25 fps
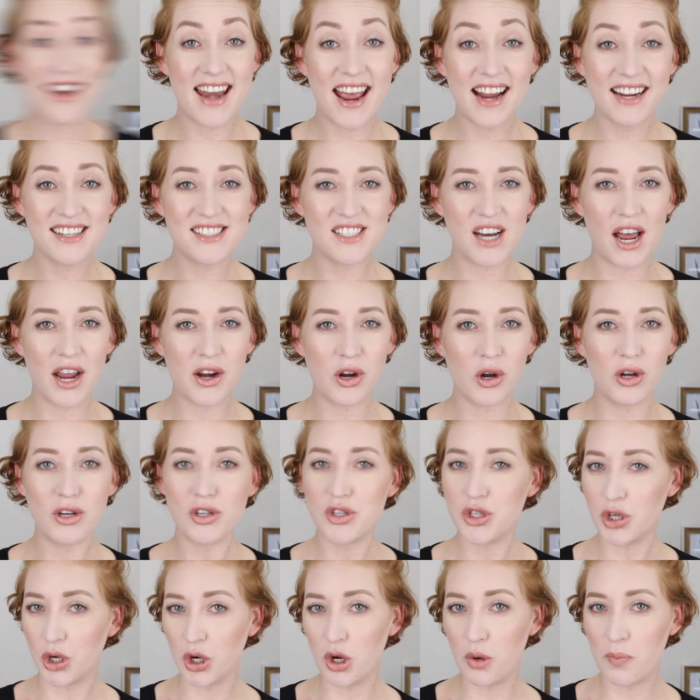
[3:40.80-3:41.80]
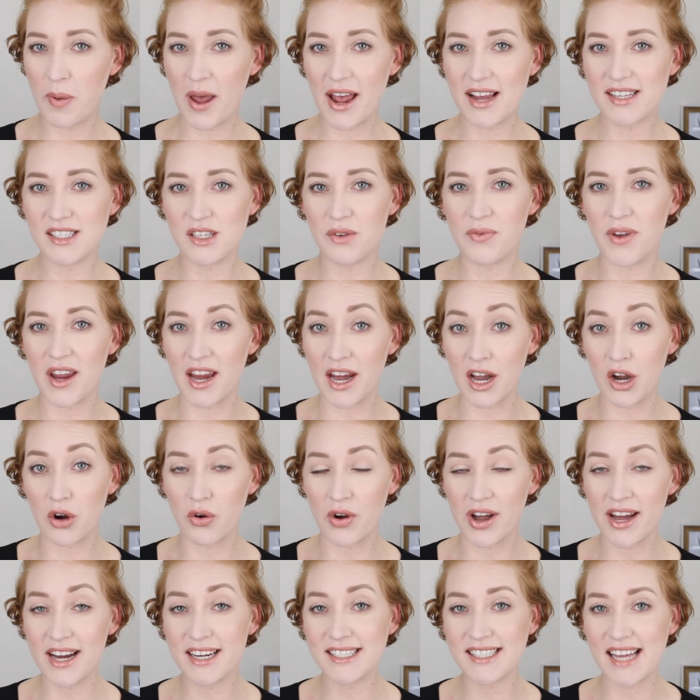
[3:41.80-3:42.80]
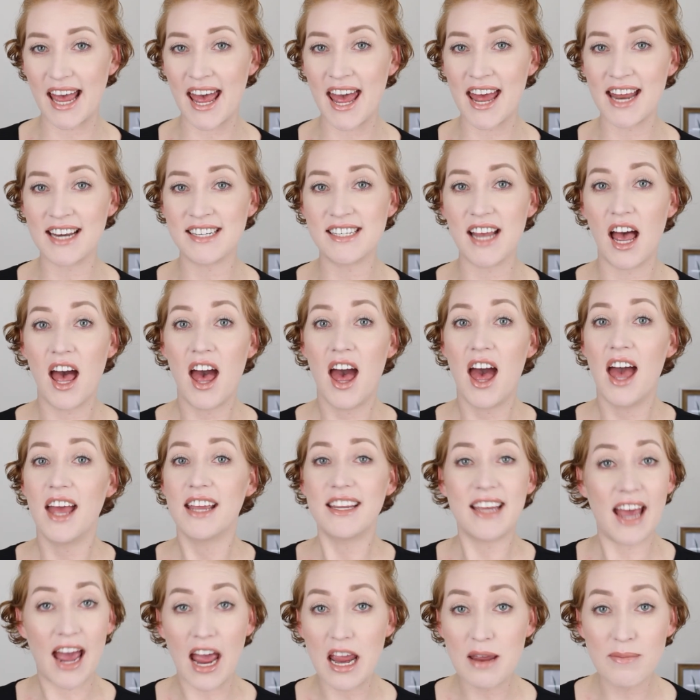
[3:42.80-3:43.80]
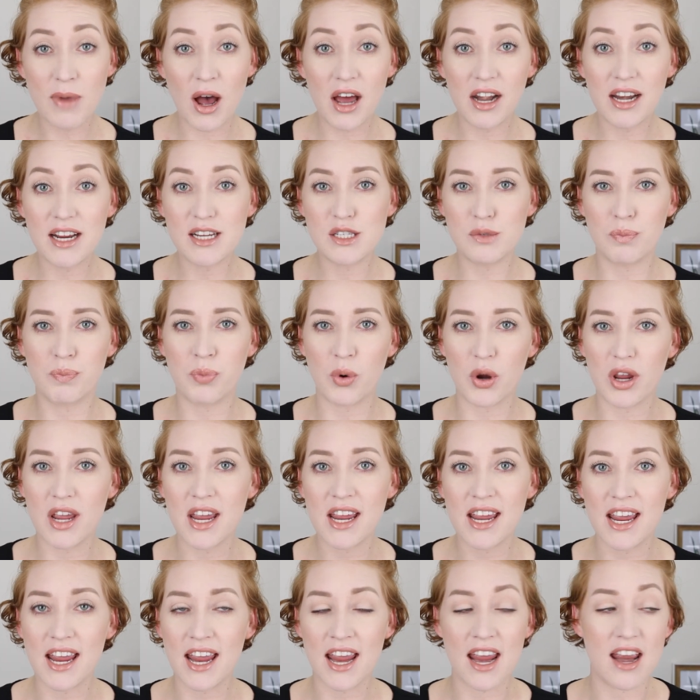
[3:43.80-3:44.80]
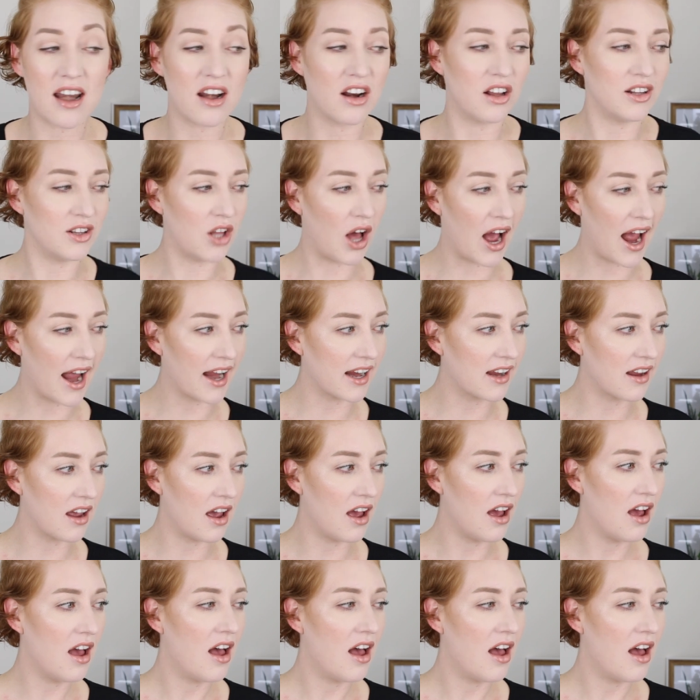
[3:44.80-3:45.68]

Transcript: Next, I got two pairs of earrings, and Kmart is bringing in, like,